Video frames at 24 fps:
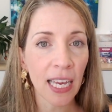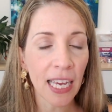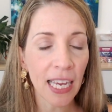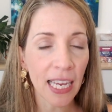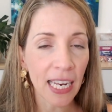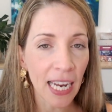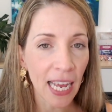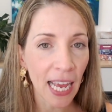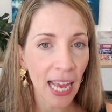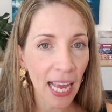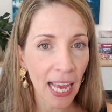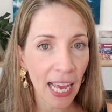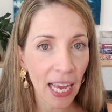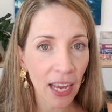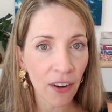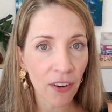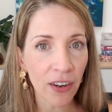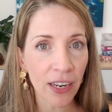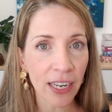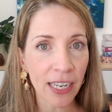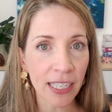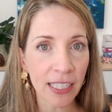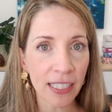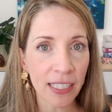in
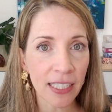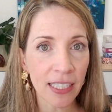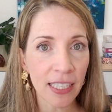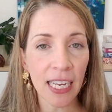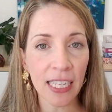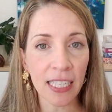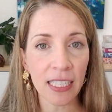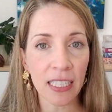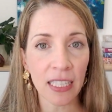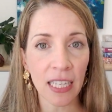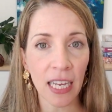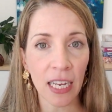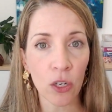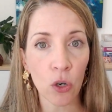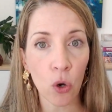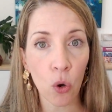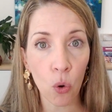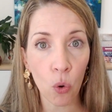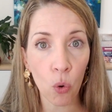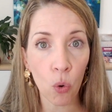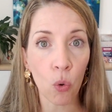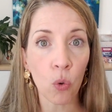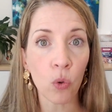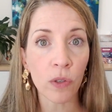Aries is like
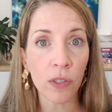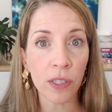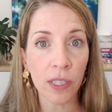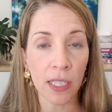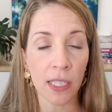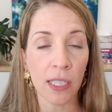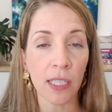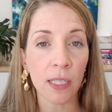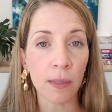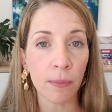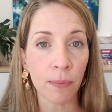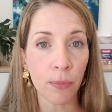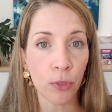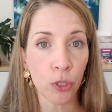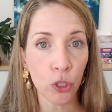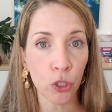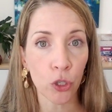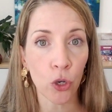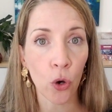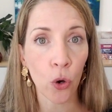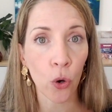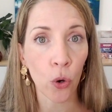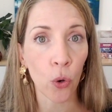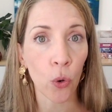all systems
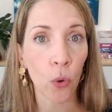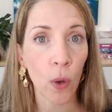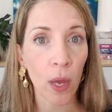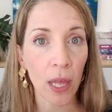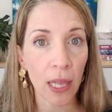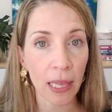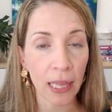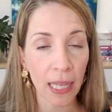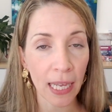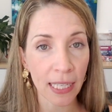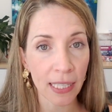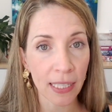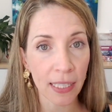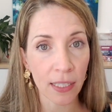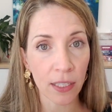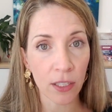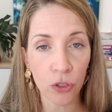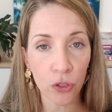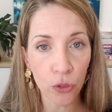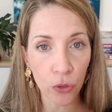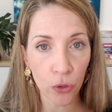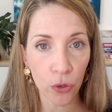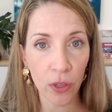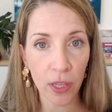go. Let's
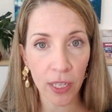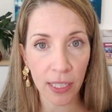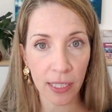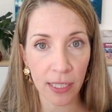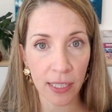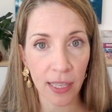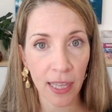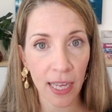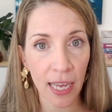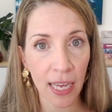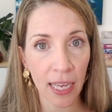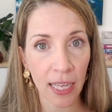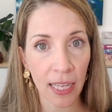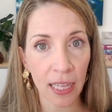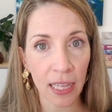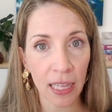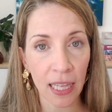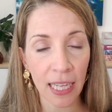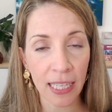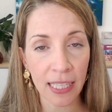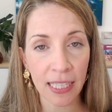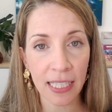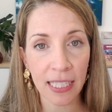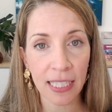do this thing.
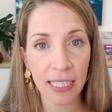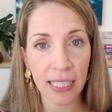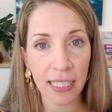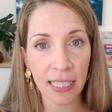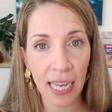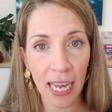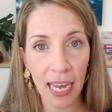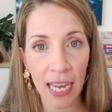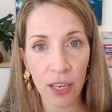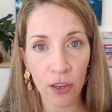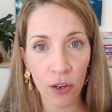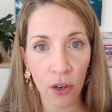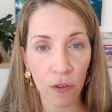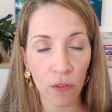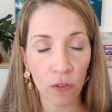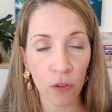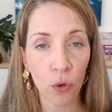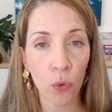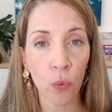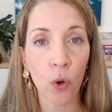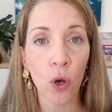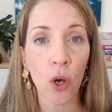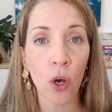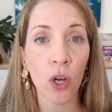Let's take over
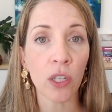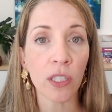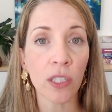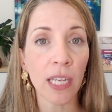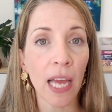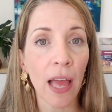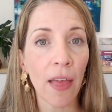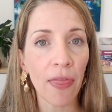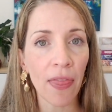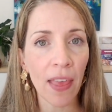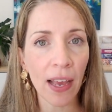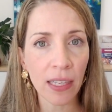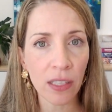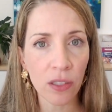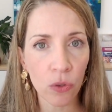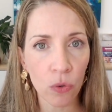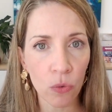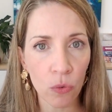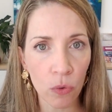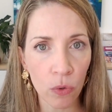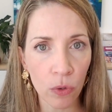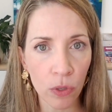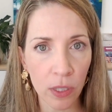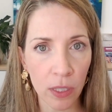the world. And that's
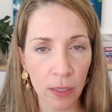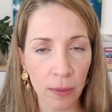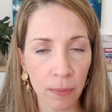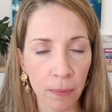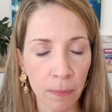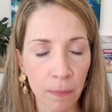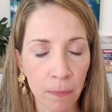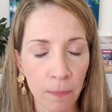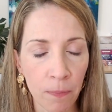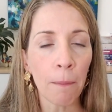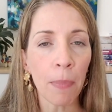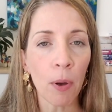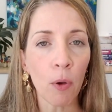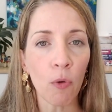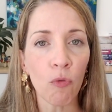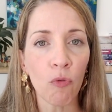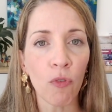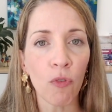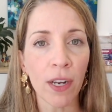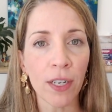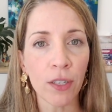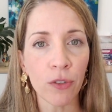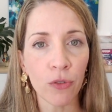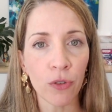awesome. But
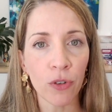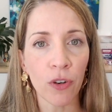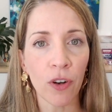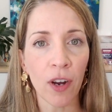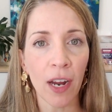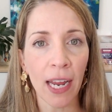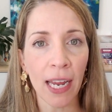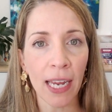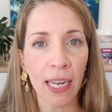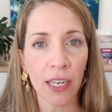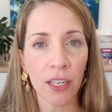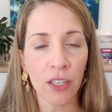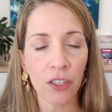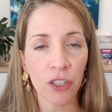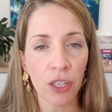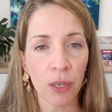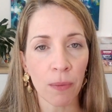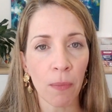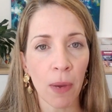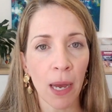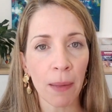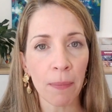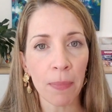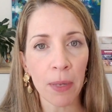retrograde, she
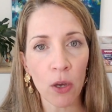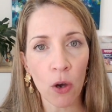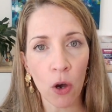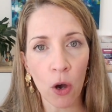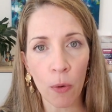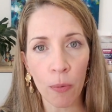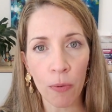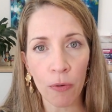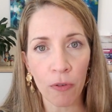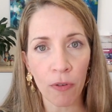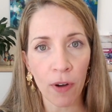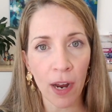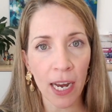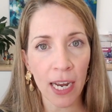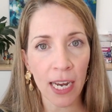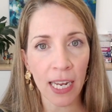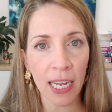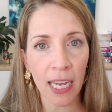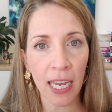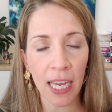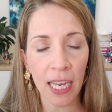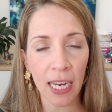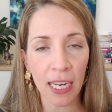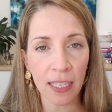might be
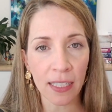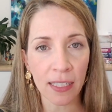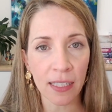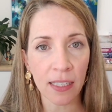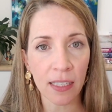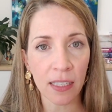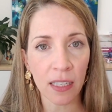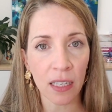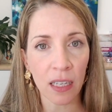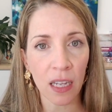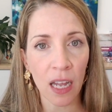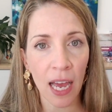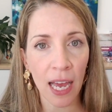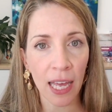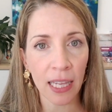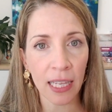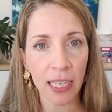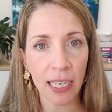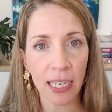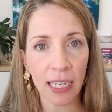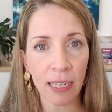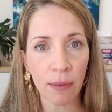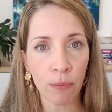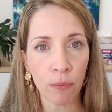operating in a
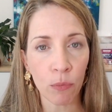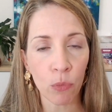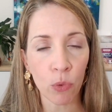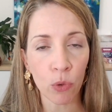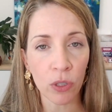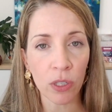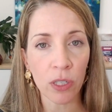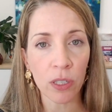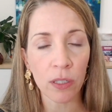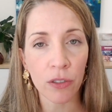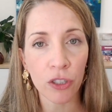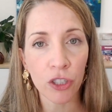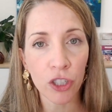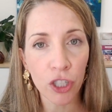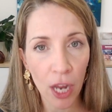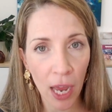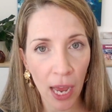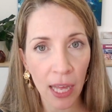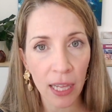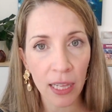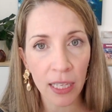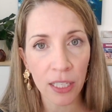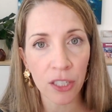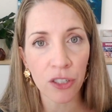slightly more
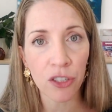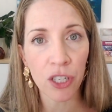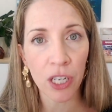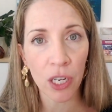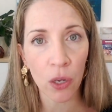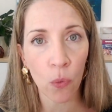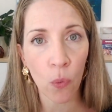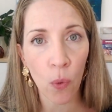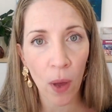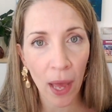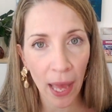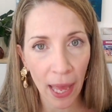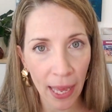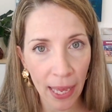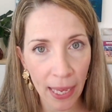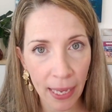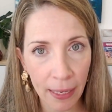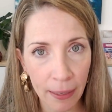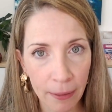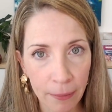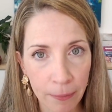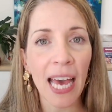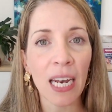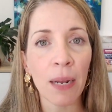challenging
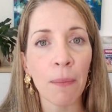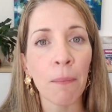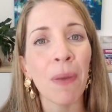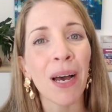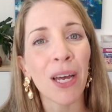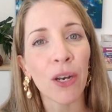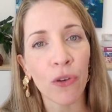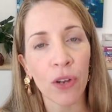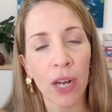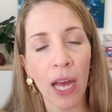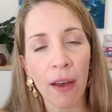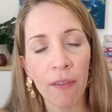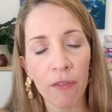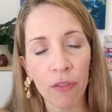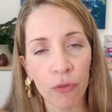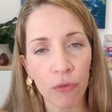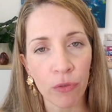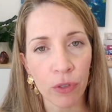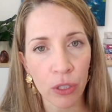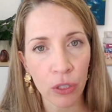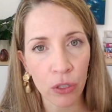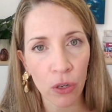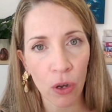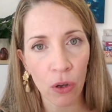way, and it might not have the
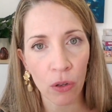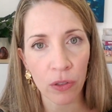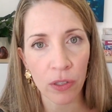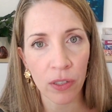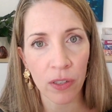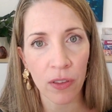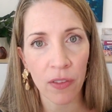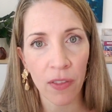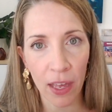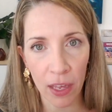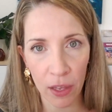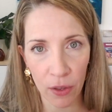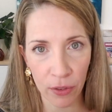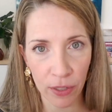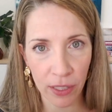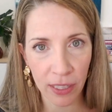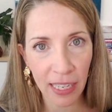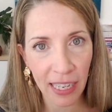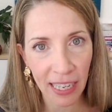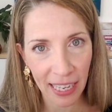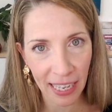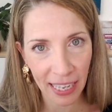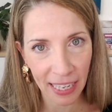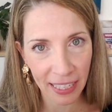results that you're
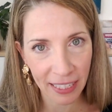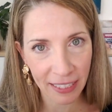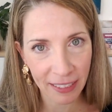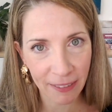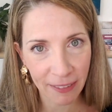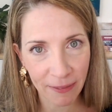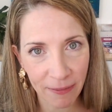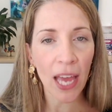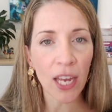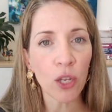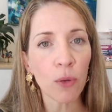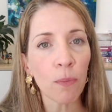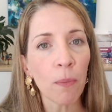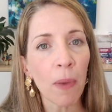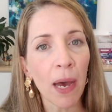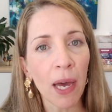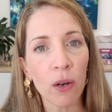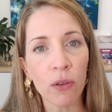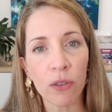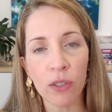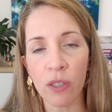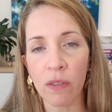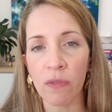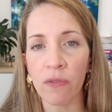seeking. And you might
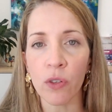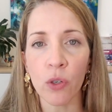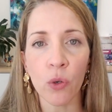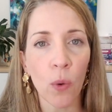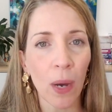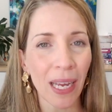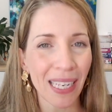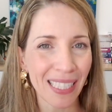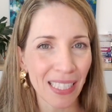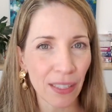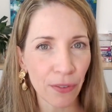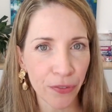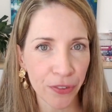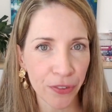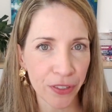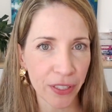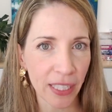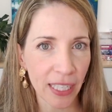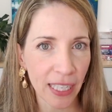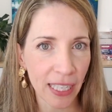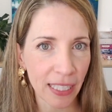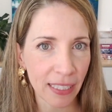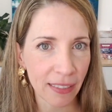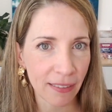also feel quite
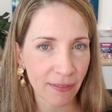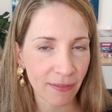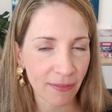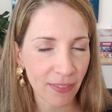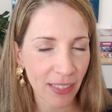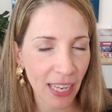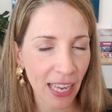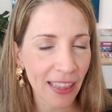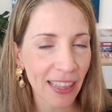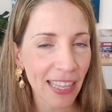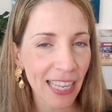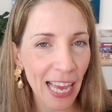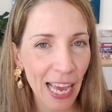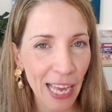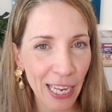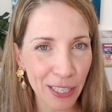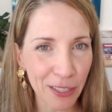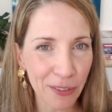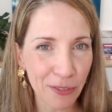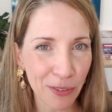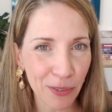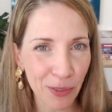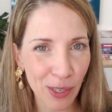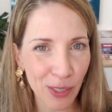differently at the end
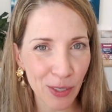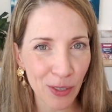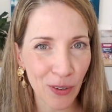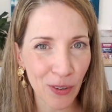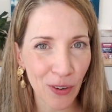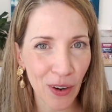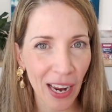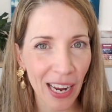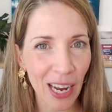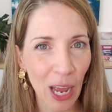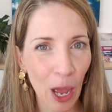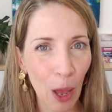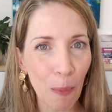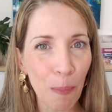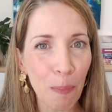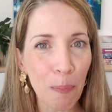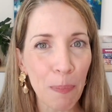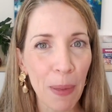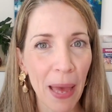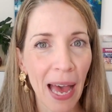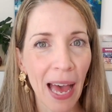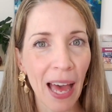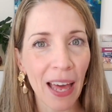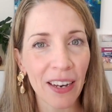of the retrograde
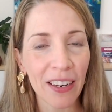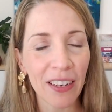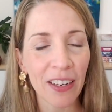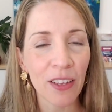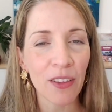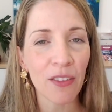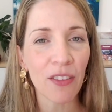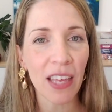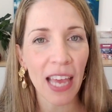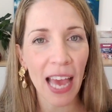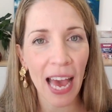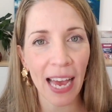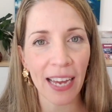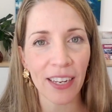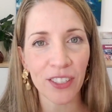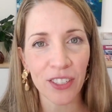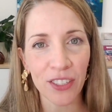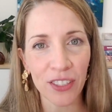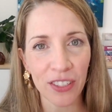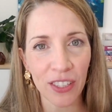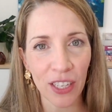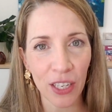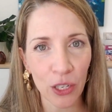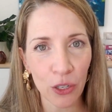about the
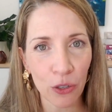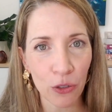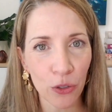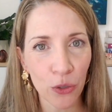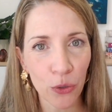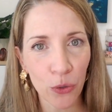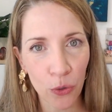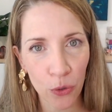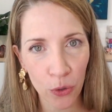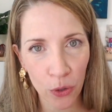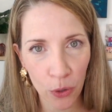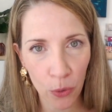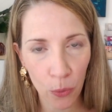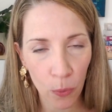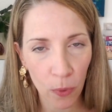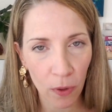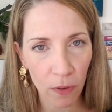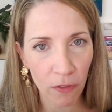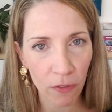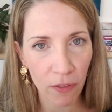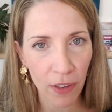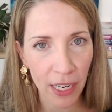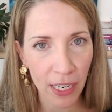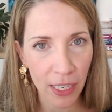actions that you took while
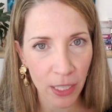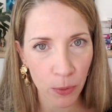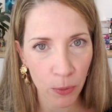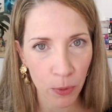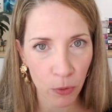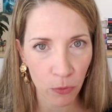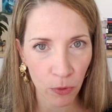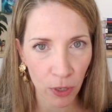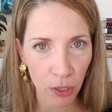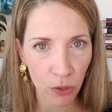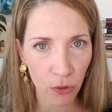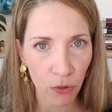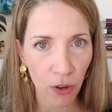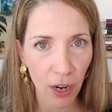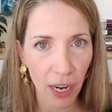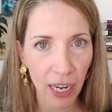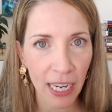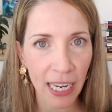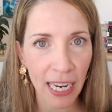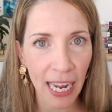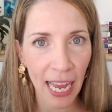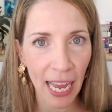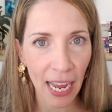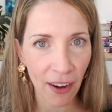Venus was retrograde
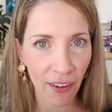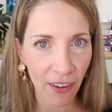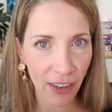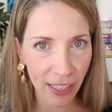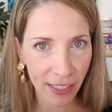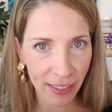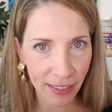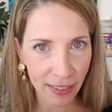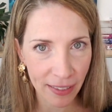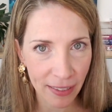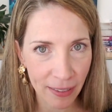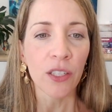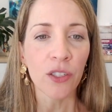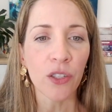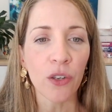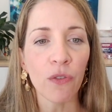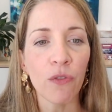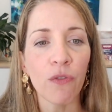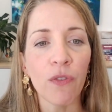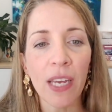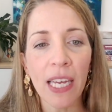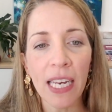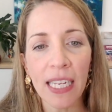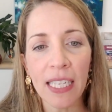in Aries. So
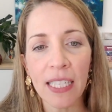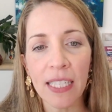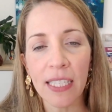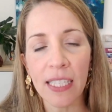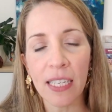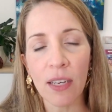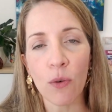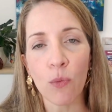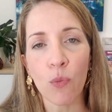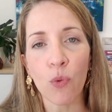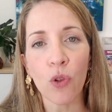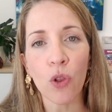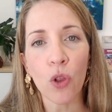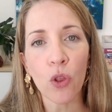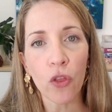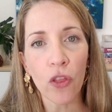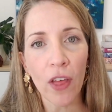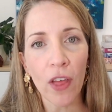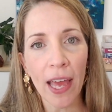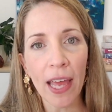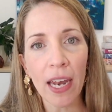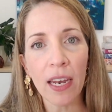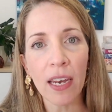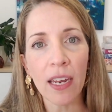Venus will
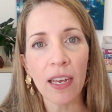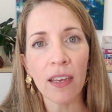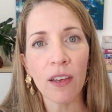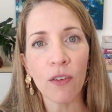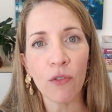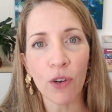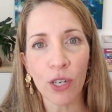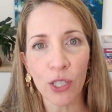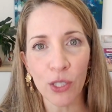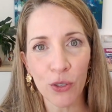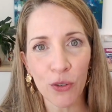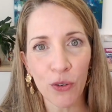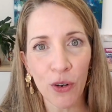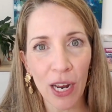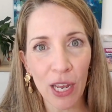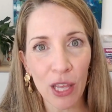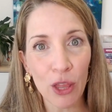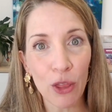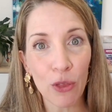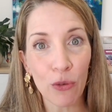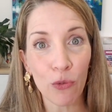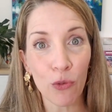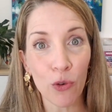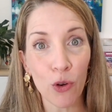then
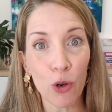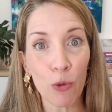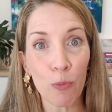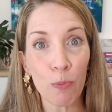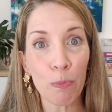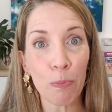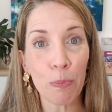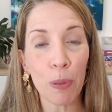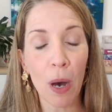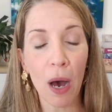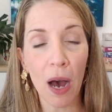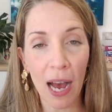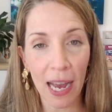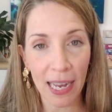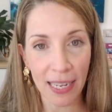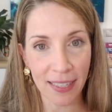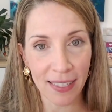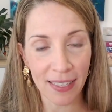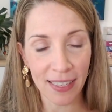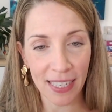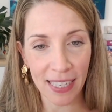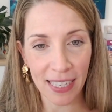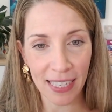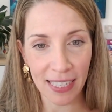retrograde through
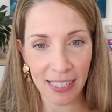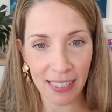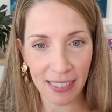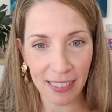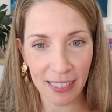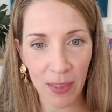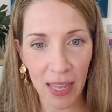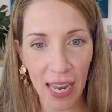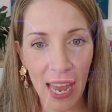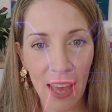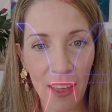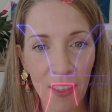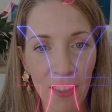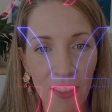Pisces. Now